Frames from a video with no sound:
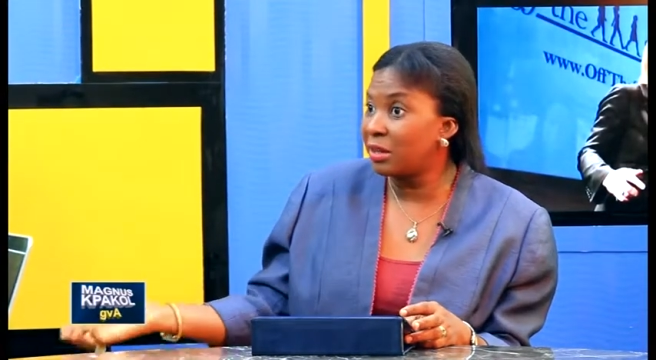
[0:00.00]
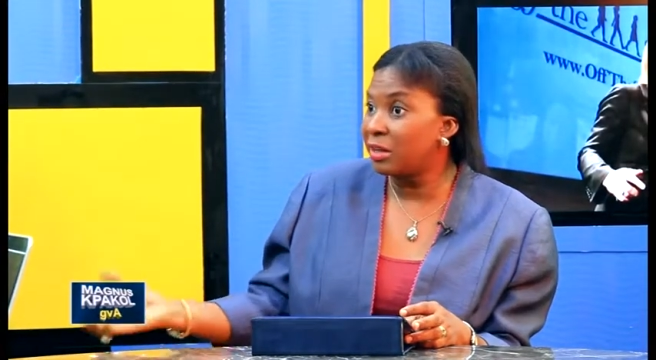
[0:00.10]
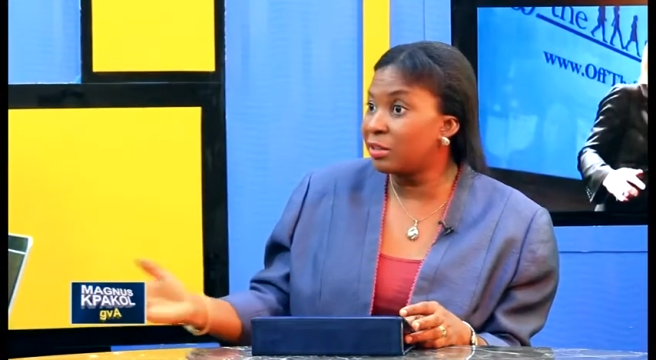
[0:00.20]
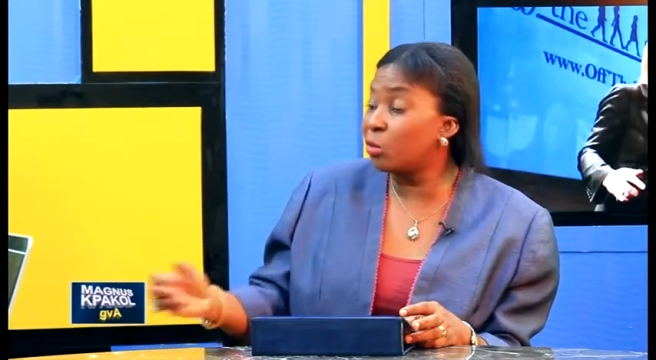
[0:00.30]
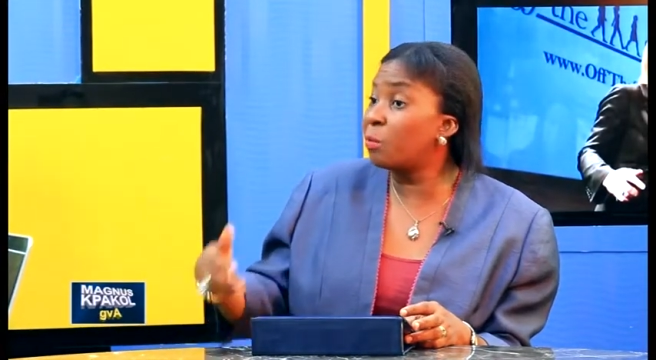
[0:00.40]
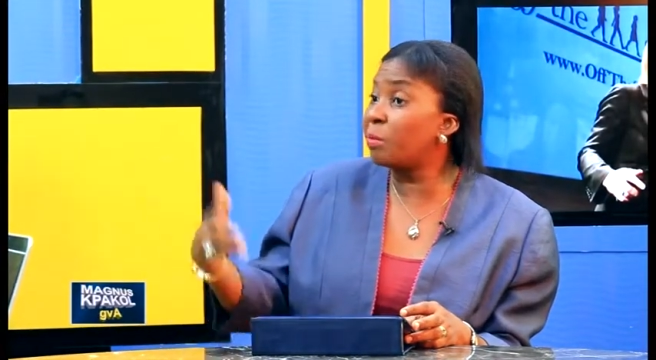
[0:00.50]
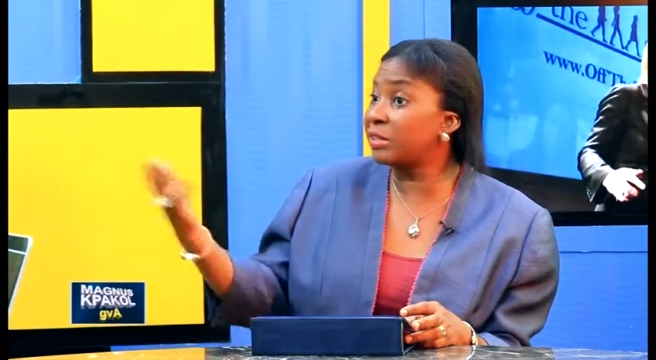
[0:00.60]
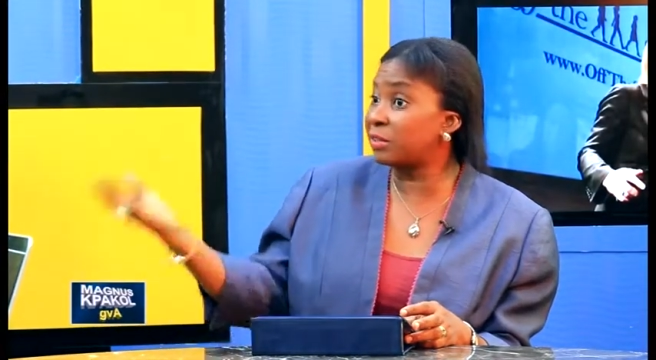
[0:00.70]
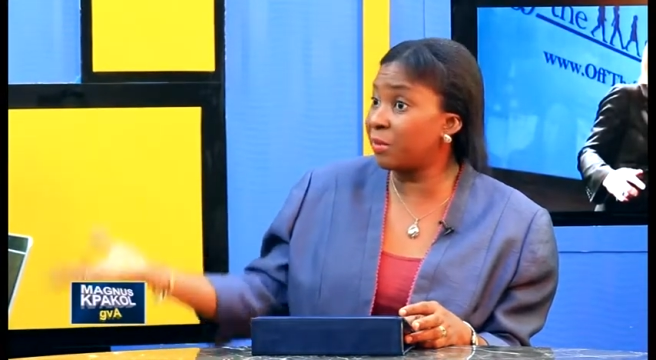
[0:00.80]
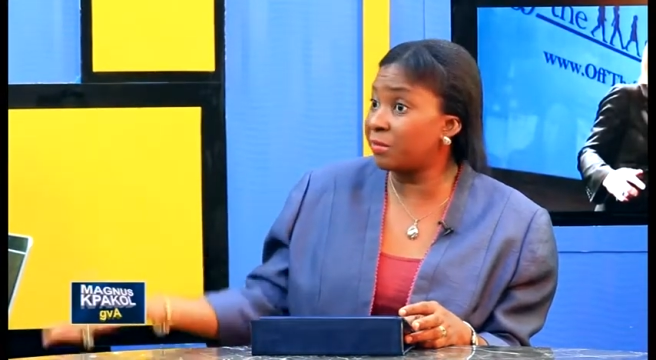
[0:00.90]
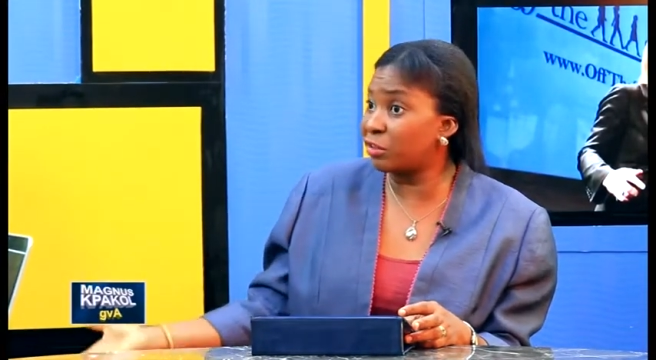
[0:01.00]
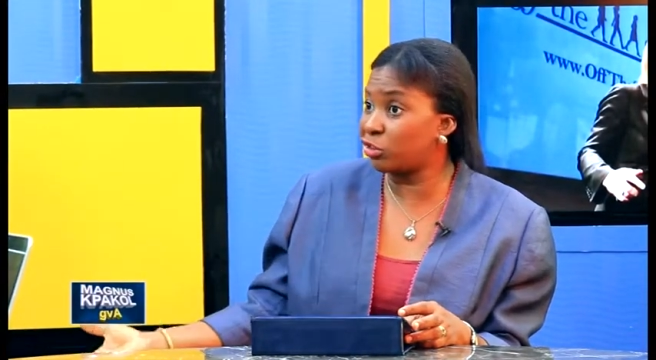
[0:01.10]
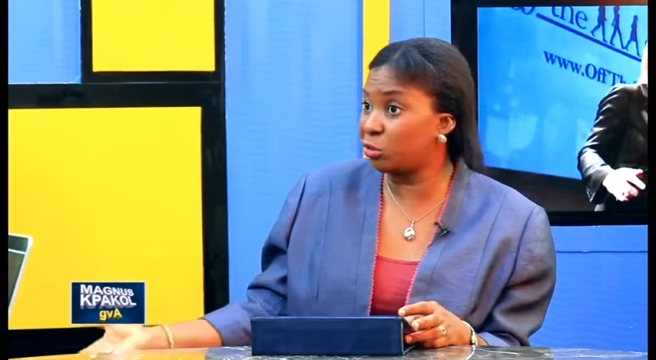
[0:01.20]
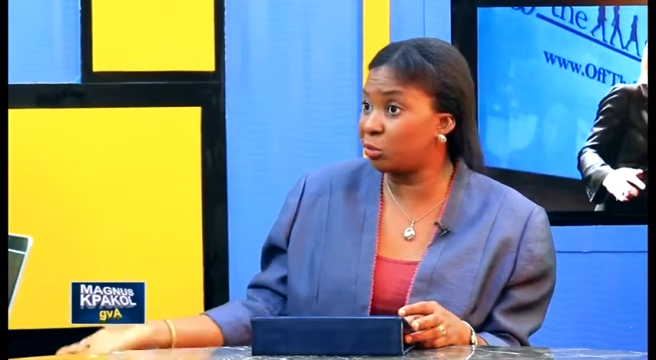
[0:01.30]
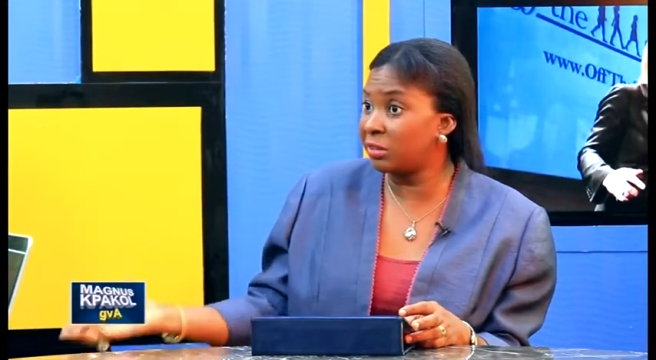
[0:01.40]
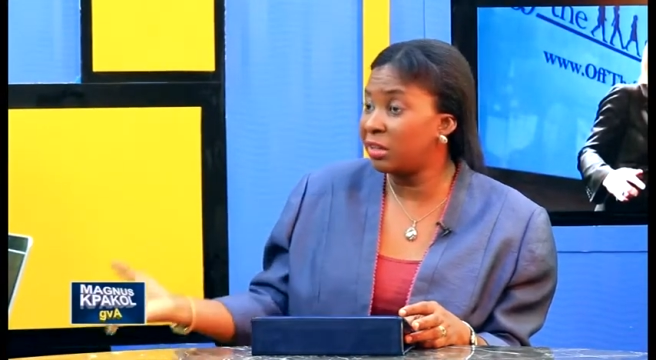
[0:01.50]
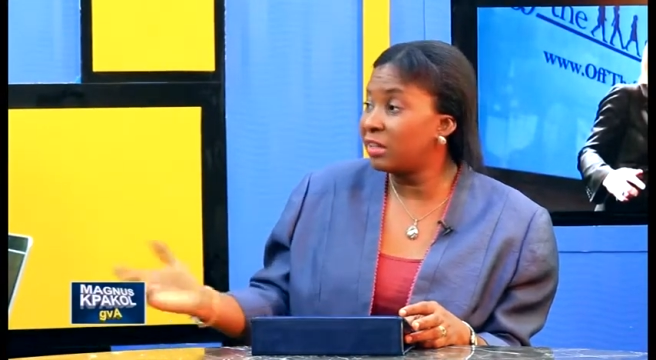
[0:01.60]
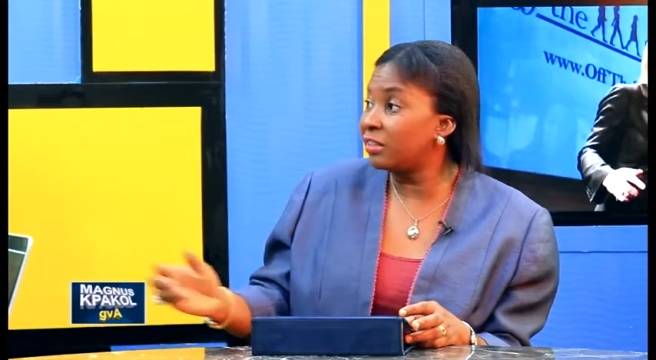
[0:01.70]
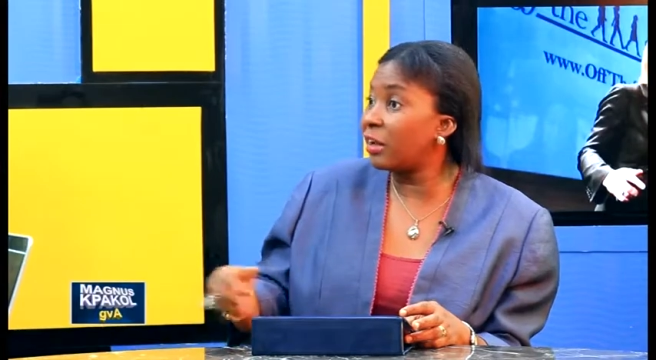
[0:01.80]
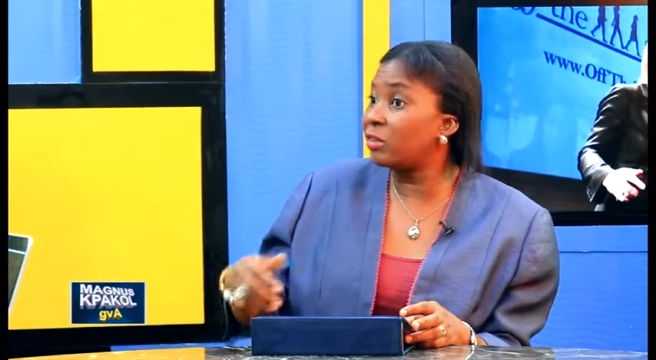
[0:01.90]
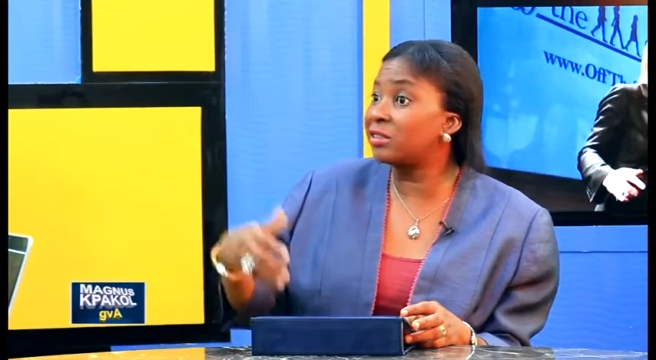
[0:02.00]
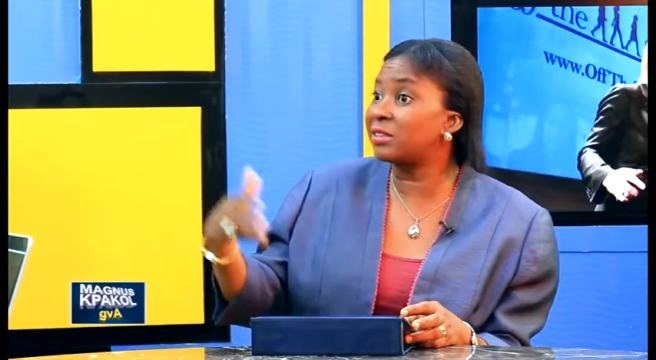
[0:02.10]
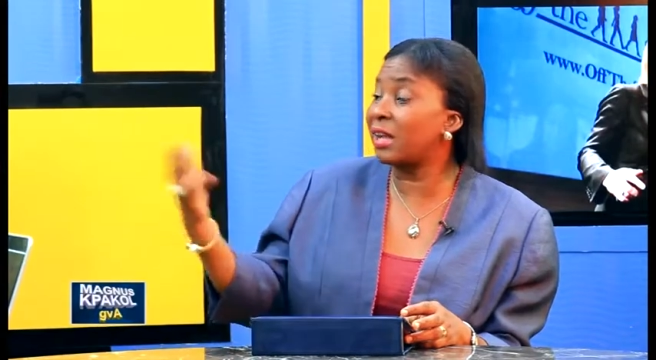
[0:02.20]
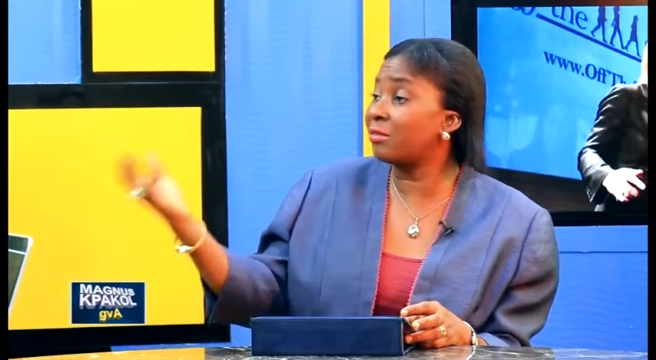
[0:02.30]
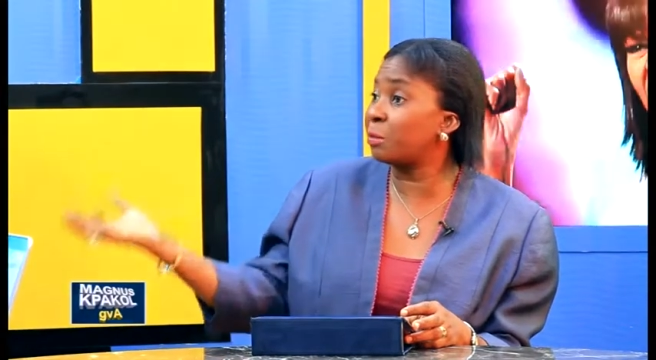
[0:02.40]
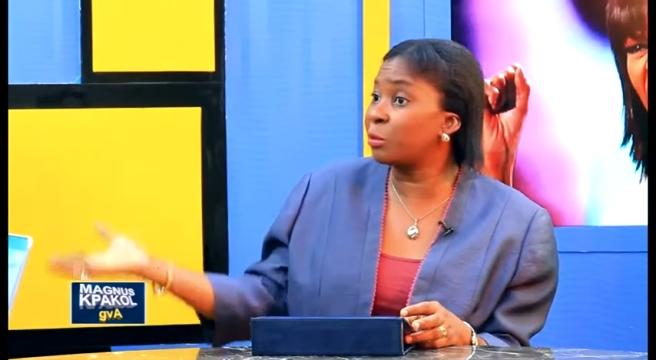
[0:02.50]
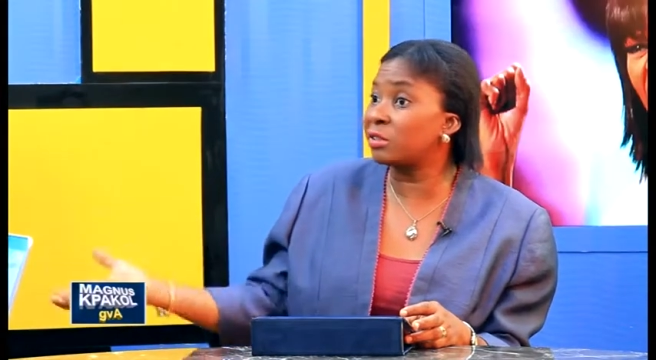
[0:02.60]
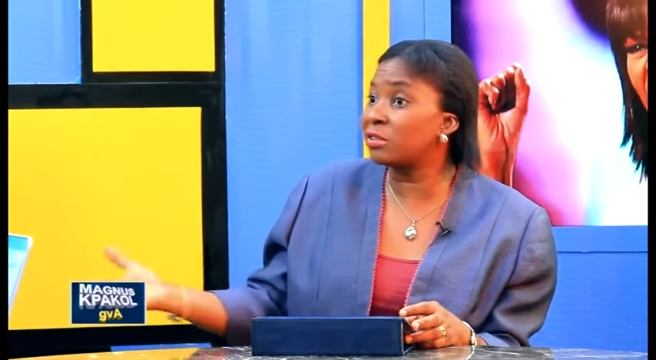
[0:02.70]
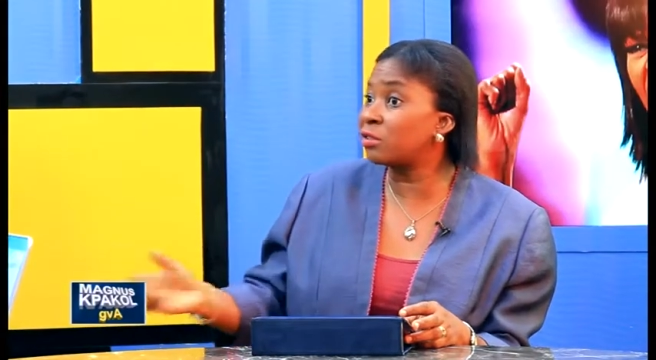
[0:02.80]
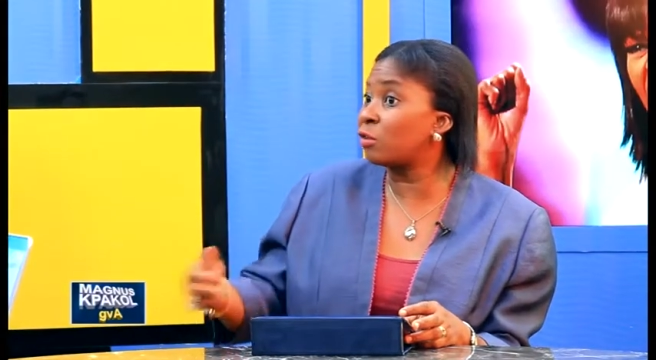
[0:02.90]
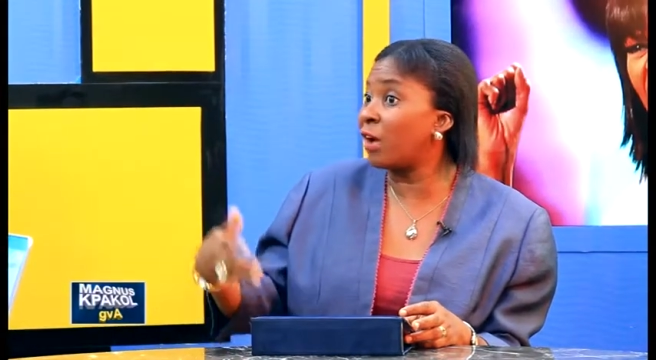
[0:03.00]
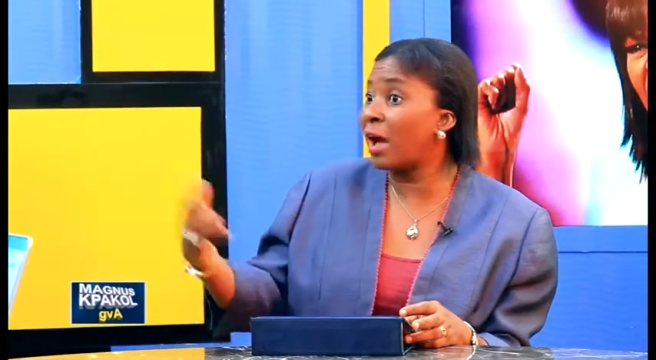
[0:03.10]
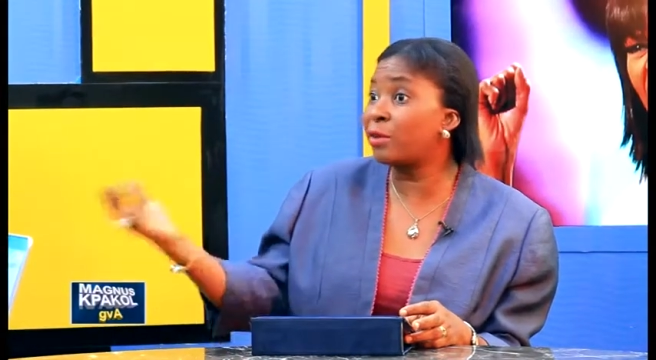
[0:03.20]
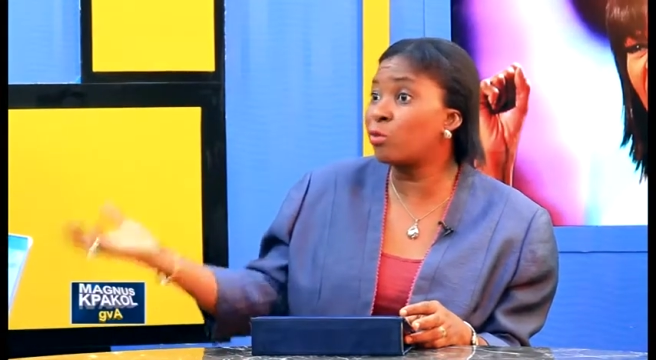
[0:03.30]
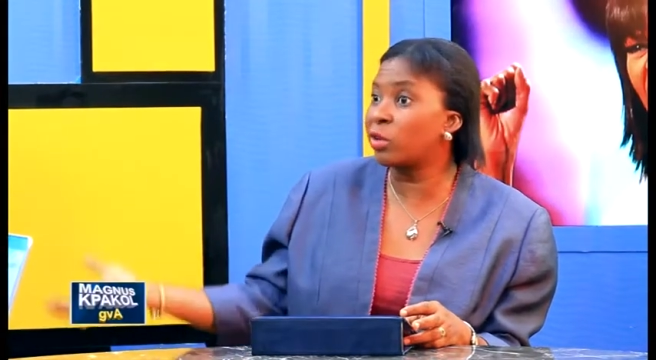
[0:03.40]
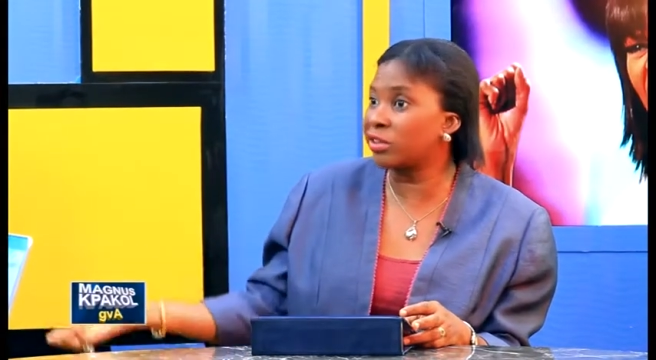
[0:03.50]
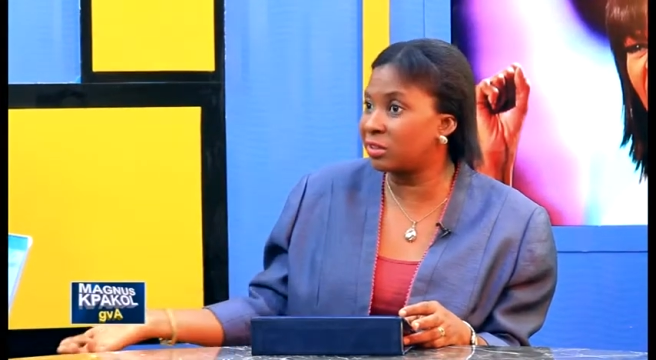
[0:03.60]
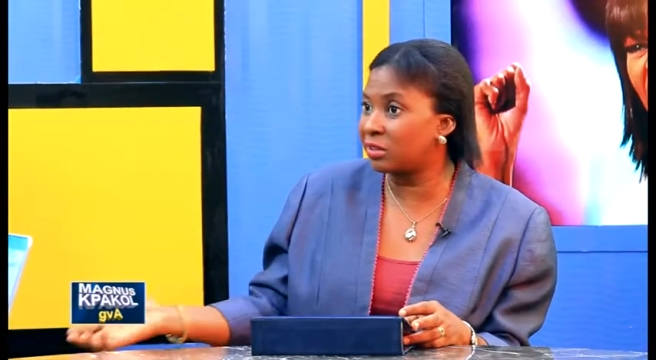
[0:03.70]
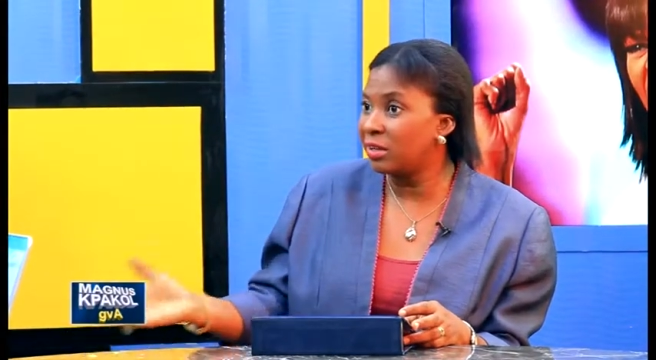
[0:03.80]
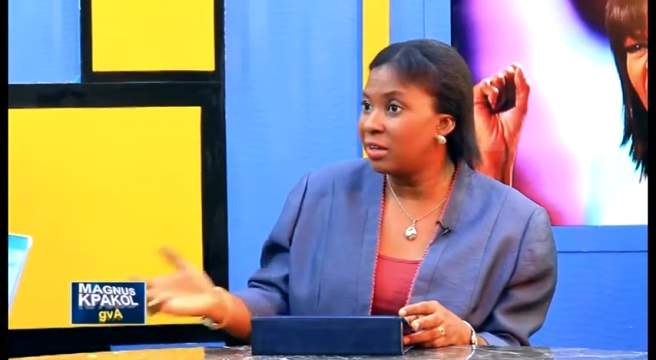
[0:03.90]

Yeah. They will breastfeed their children. Yeah. They understand the processes of hand washing,